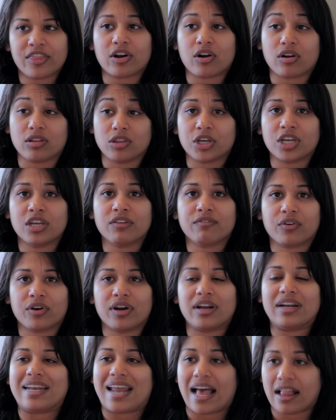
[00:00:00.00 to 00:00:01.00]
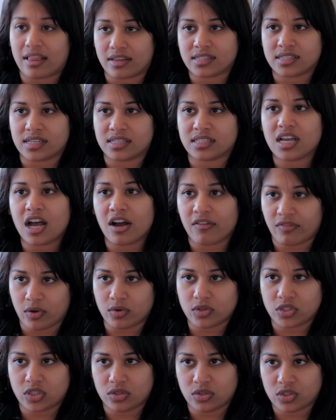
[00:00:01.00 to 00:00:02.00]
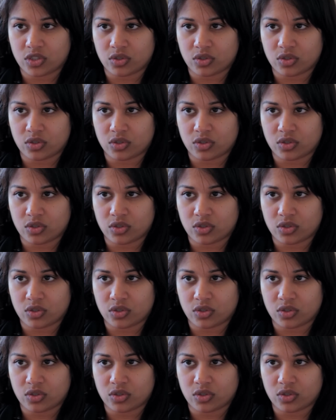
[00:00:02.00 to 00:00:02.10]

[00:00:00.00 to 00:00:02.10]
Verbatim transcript: then are looking for analysis of those news